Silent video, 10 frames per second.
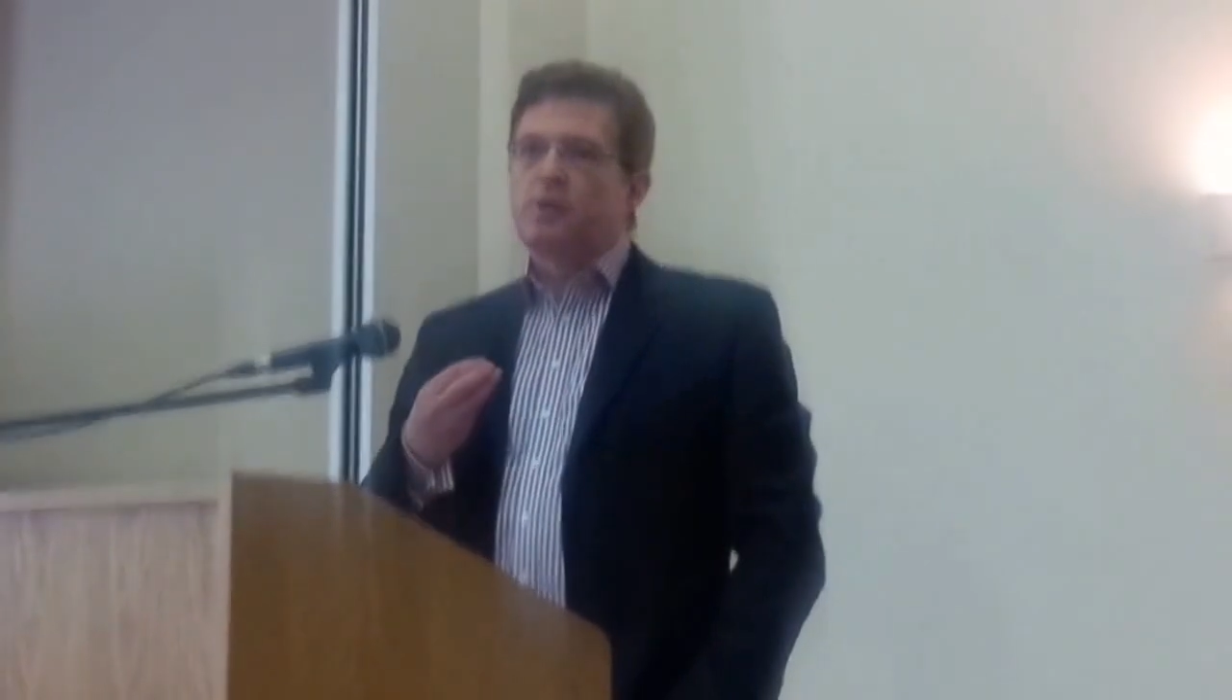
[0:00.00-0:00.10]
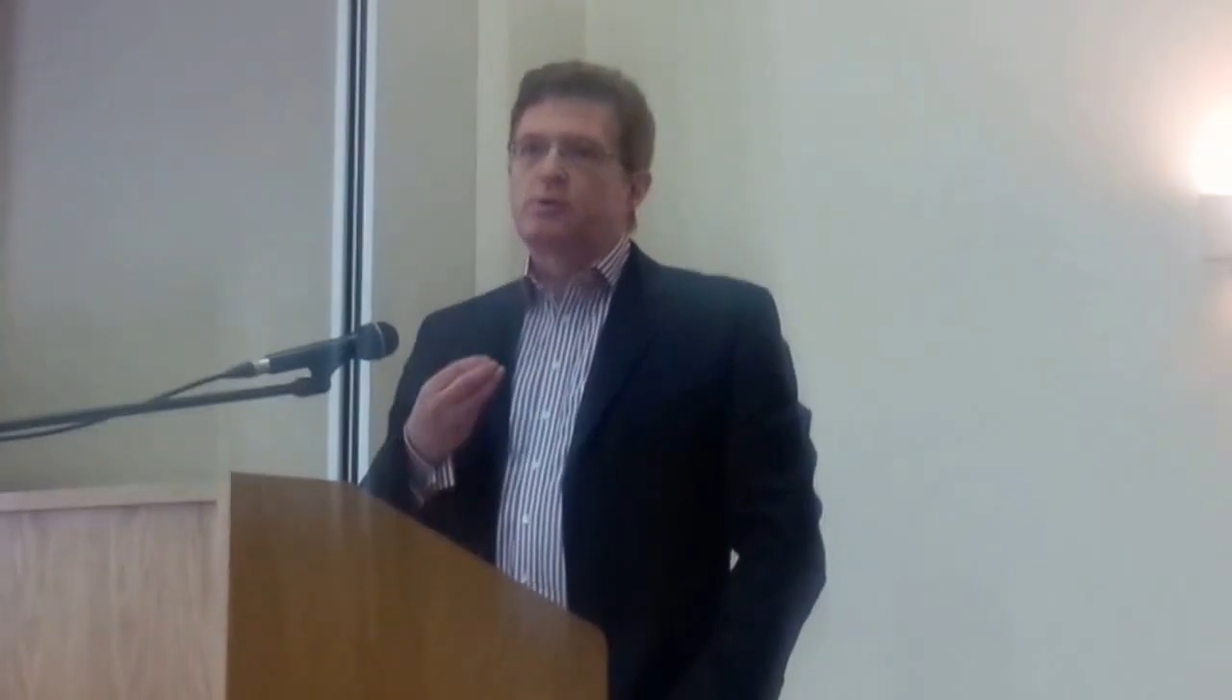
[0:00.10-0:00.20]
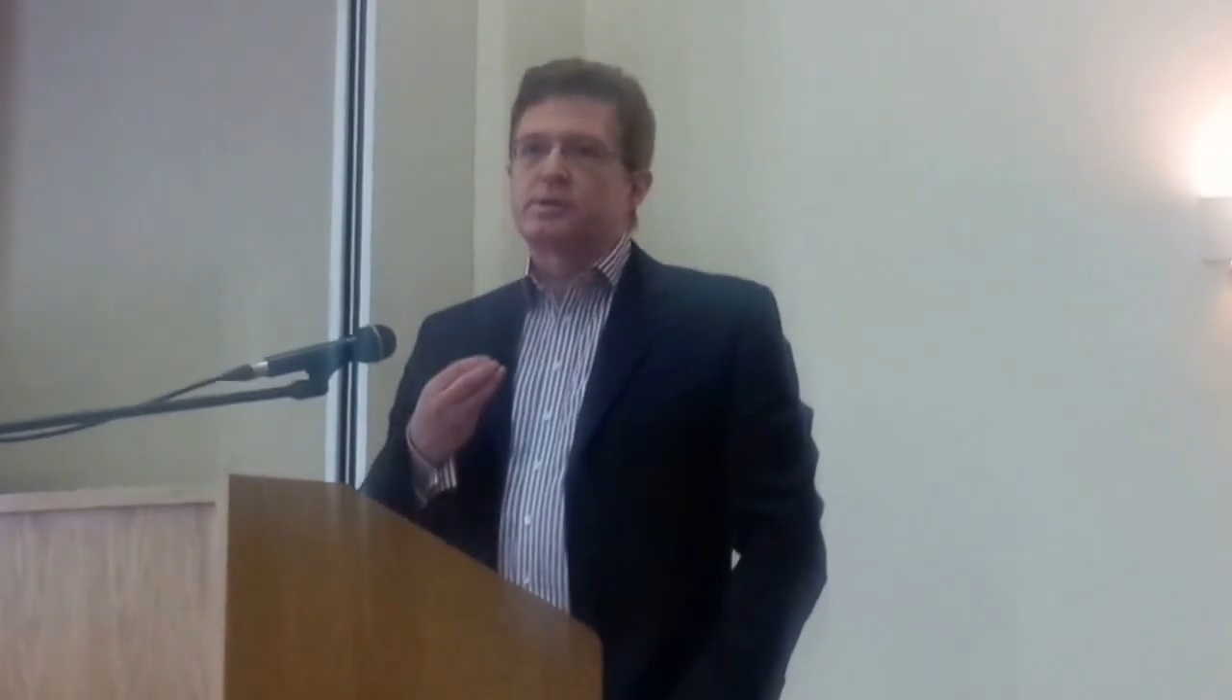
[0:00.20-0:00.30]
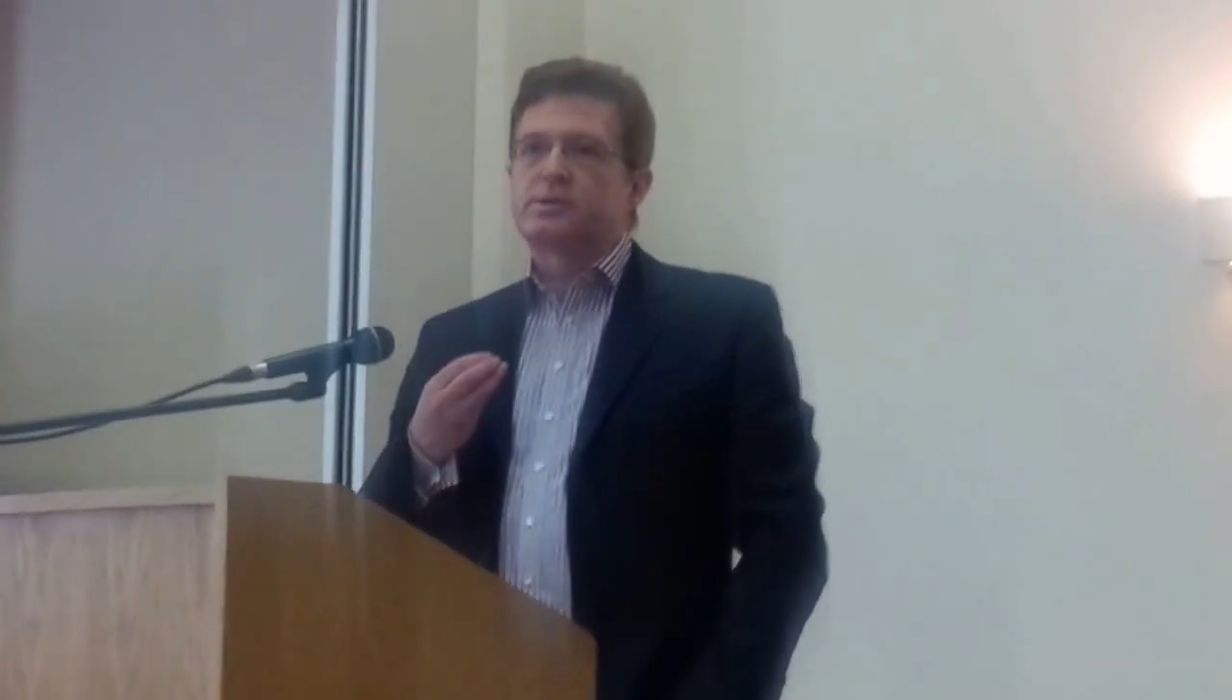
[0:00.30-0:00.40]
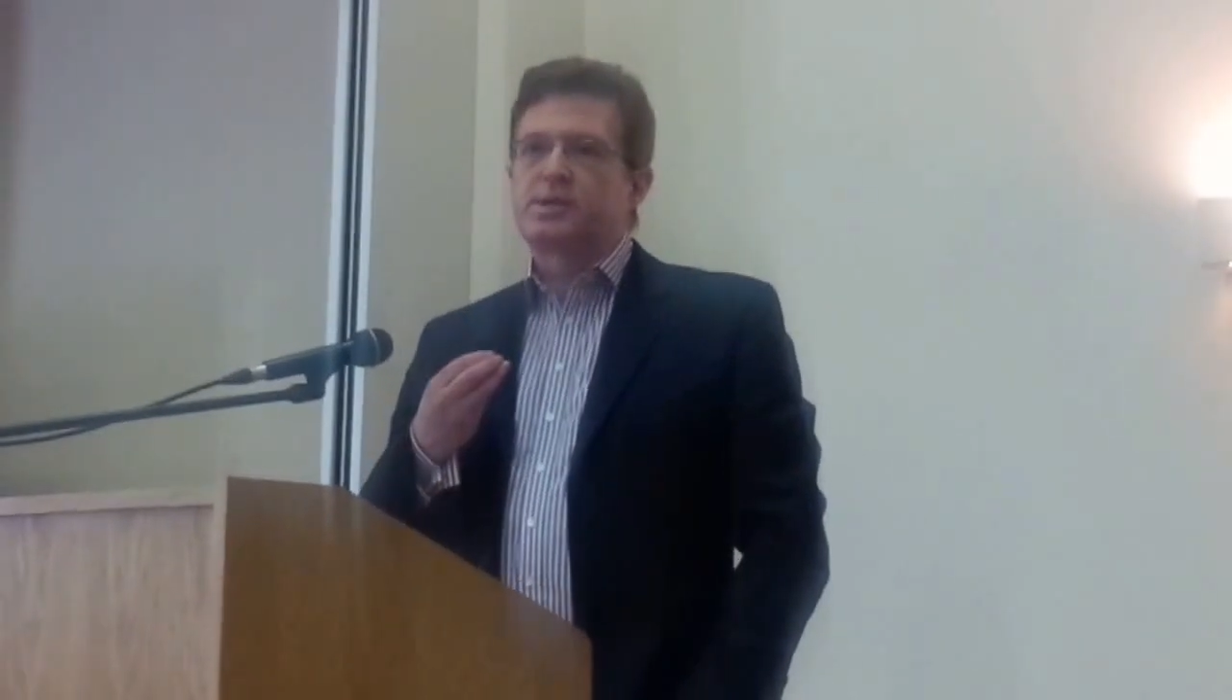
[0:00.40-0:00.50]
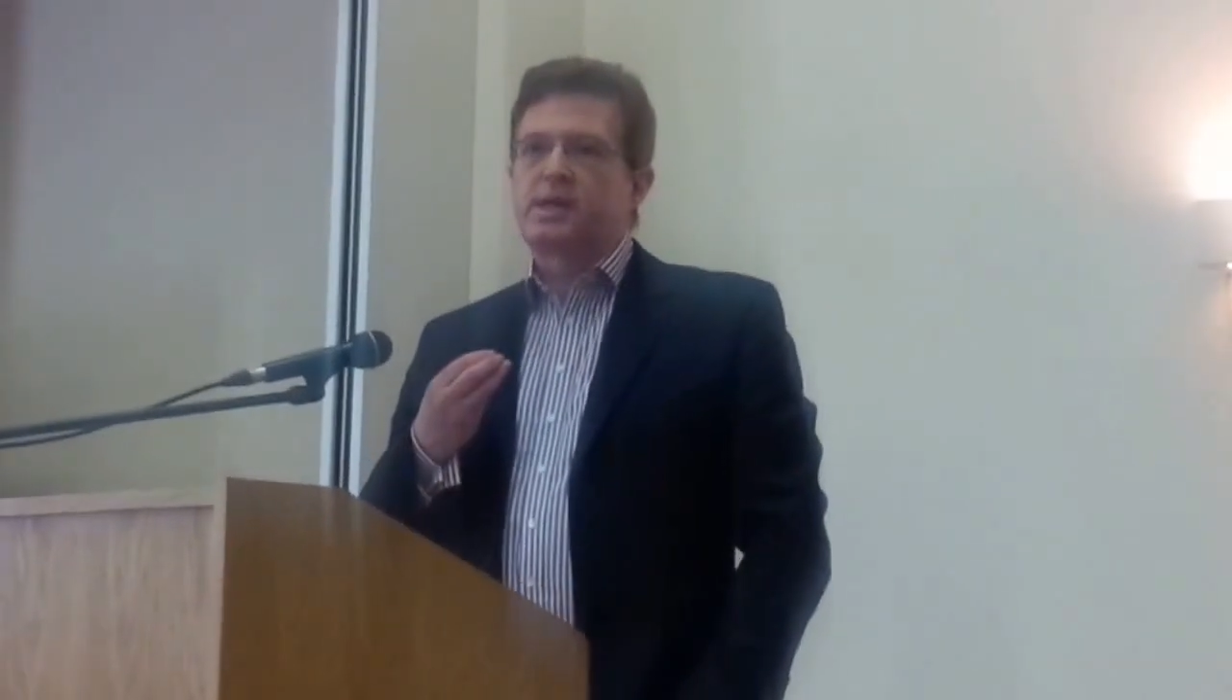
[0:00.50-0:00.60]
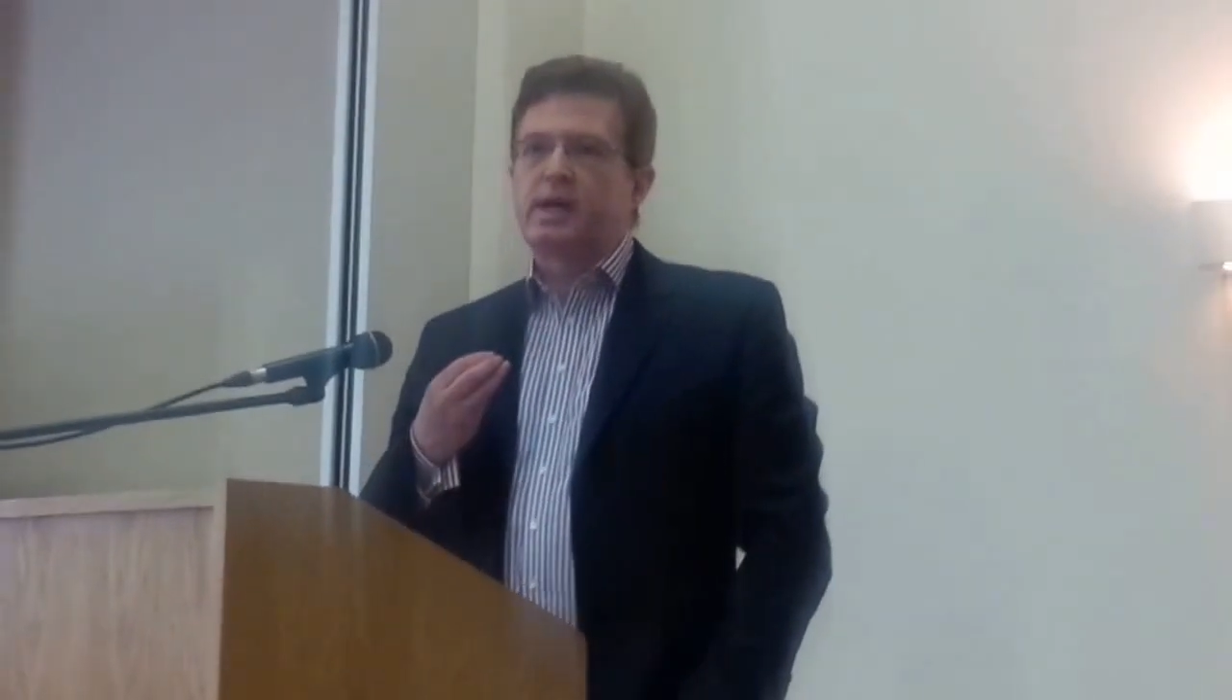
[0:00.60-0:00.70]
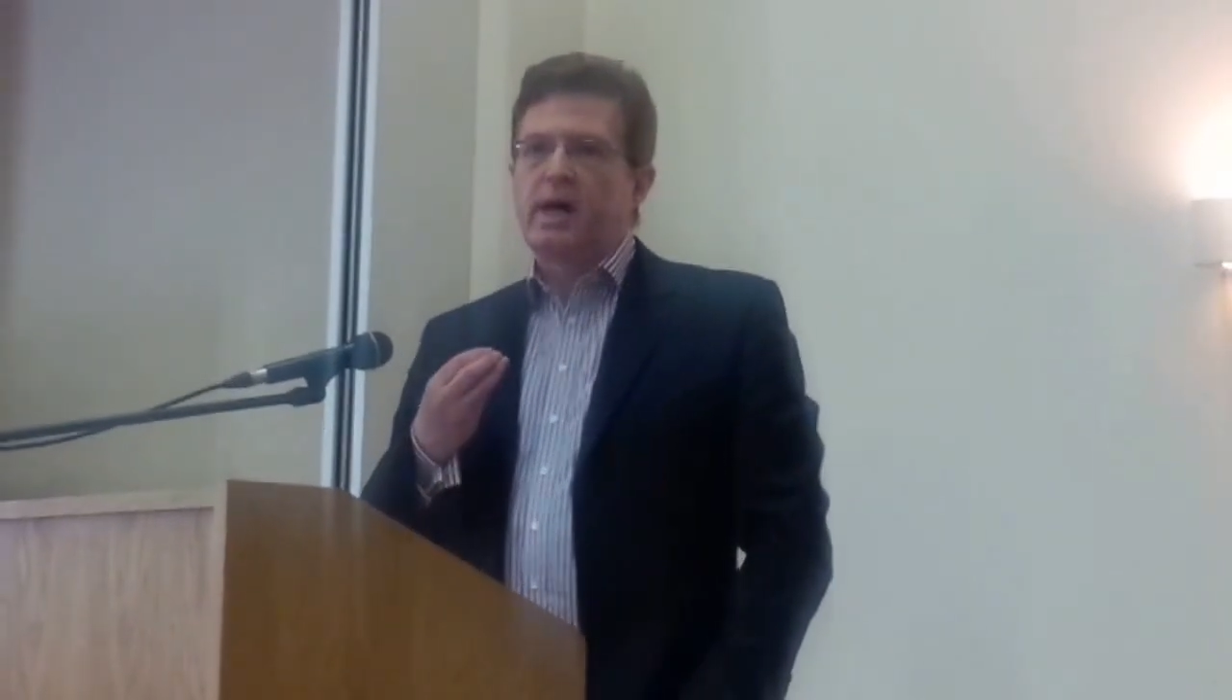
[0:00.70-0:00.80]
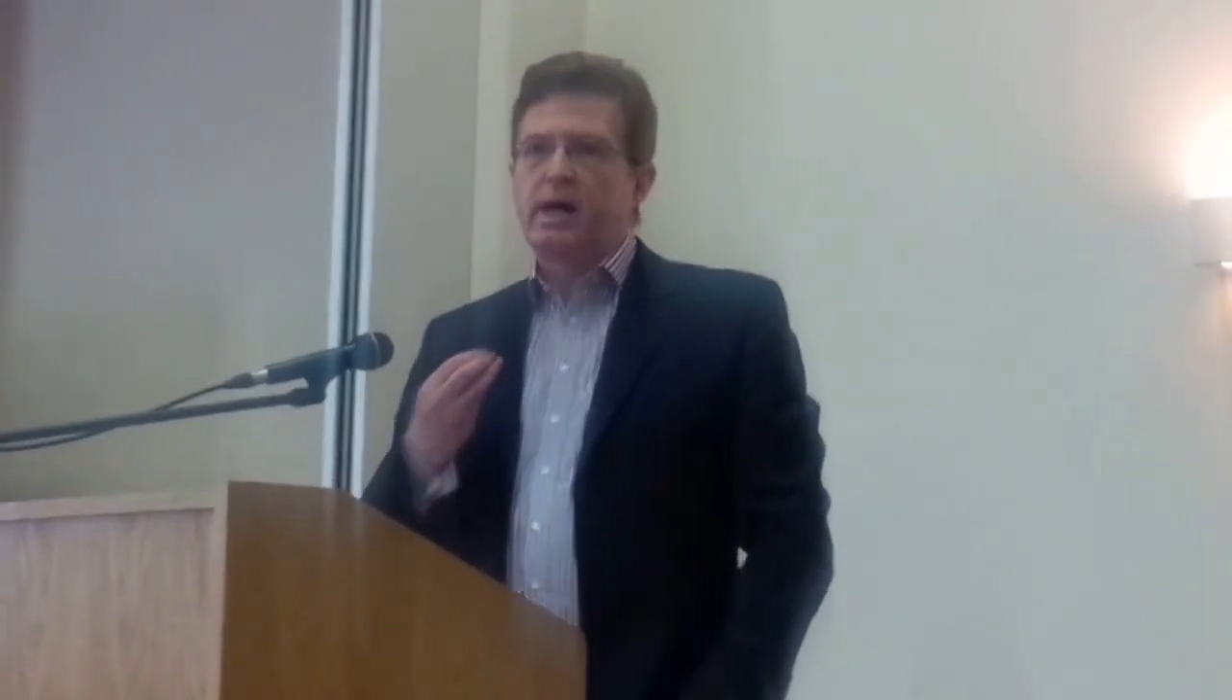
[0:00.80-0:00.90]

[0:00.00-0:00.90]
who can see